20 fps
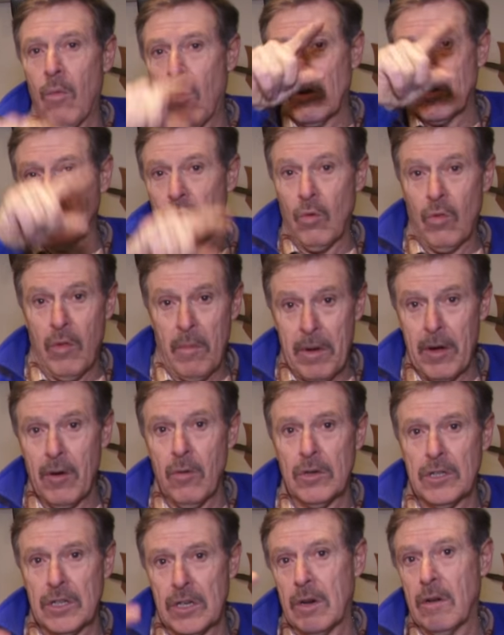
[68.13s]
what's called the
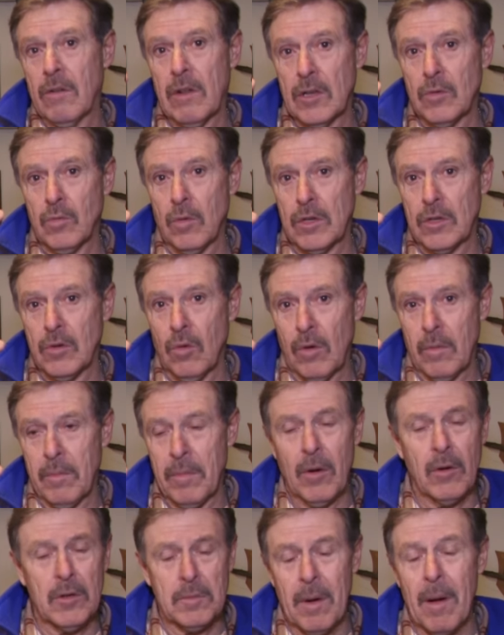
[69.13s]
bilge, that's why it's called a
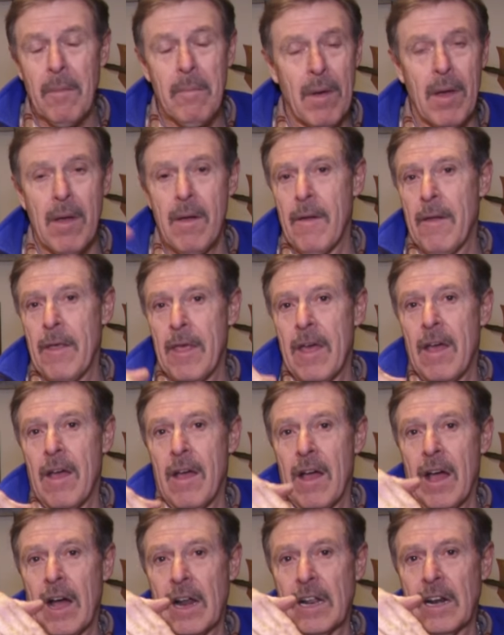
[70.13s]
bilge pump,
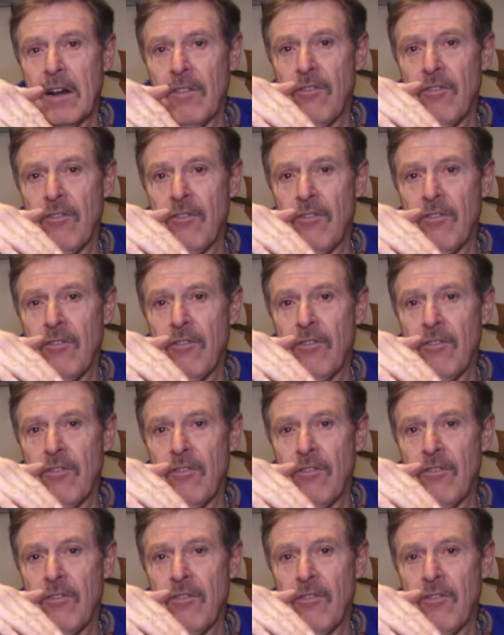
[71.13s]
a little